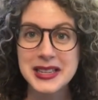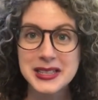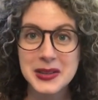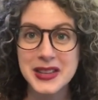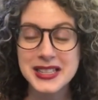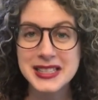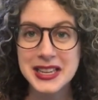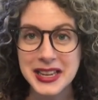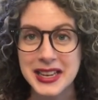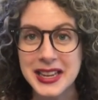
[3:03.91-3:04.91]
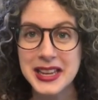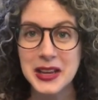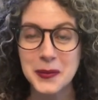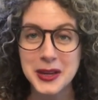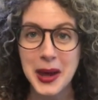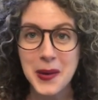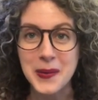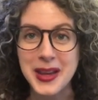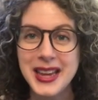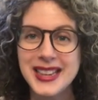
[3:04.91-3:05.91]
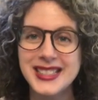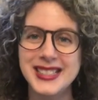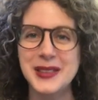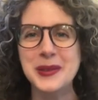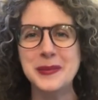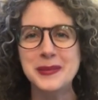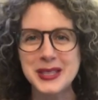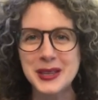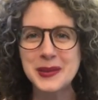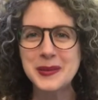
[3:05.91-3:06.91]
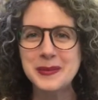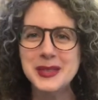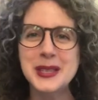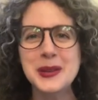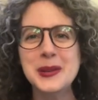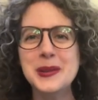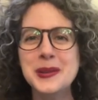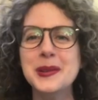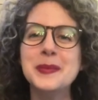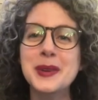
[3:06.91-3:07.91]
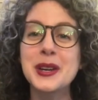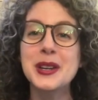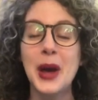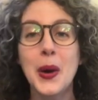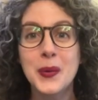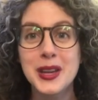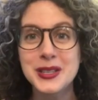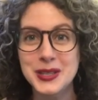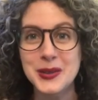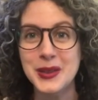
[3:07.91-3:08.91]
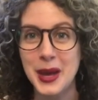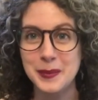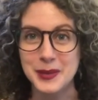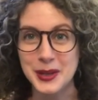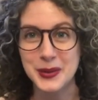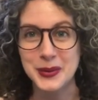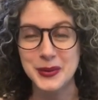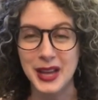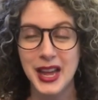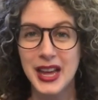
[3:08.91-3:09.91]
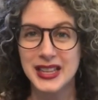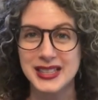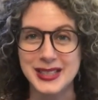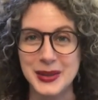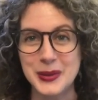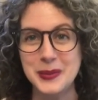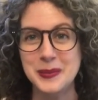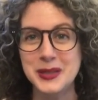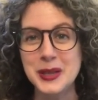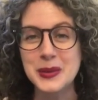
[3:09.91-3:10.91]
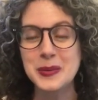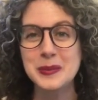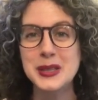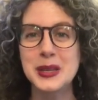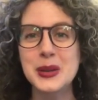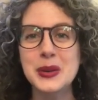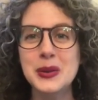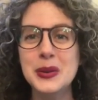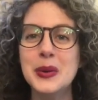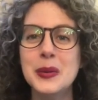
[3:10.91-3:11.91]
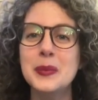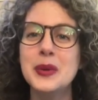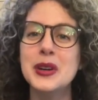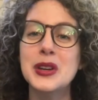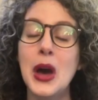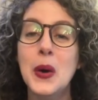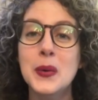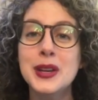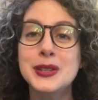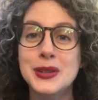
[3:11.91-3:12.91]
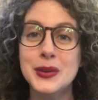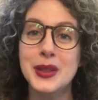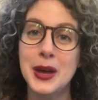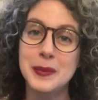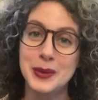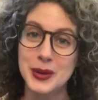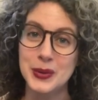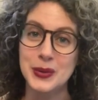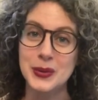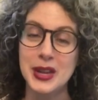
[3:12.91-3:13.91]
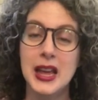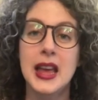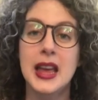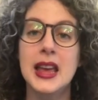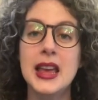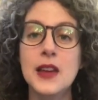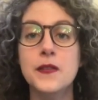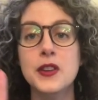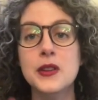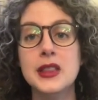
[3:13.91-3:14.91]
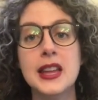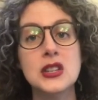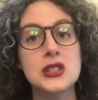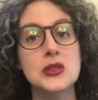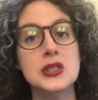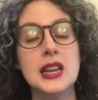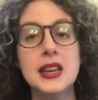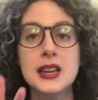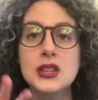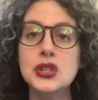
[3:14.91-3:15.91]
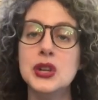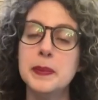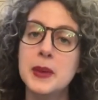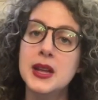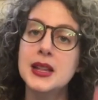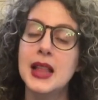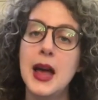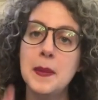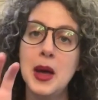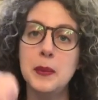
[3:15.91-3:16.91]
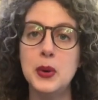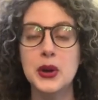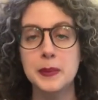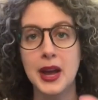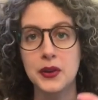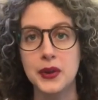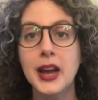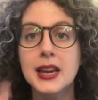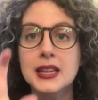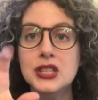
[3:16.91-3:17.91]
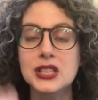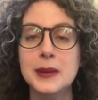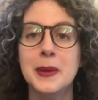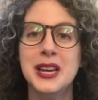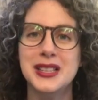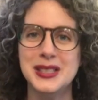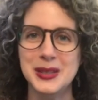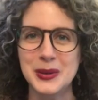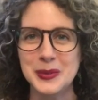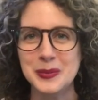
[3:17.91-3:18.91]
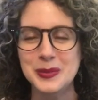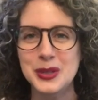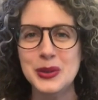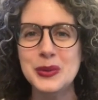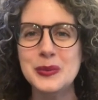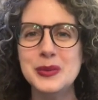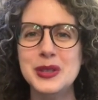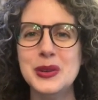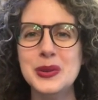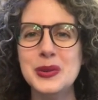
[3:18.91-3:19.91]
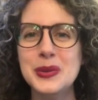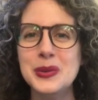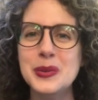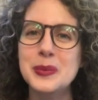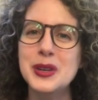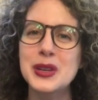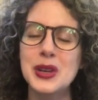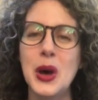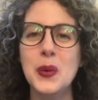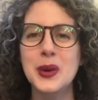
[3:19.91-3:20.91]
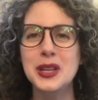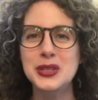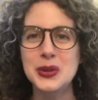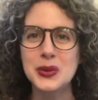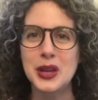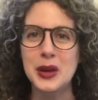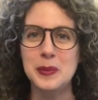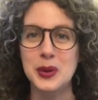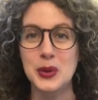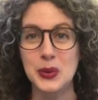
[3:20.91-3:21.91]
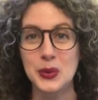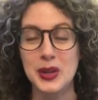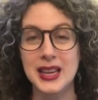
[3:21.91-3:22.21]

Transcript: So let's sing it. Here we go. Zoom, zoom, zoom, we're going to the moon. Zoom, zoom, zoom, we're going to the moon. If you'd like to take a trip, climb aboard my rocket ship. Zoom, zoom, zoom, we're going to the moon.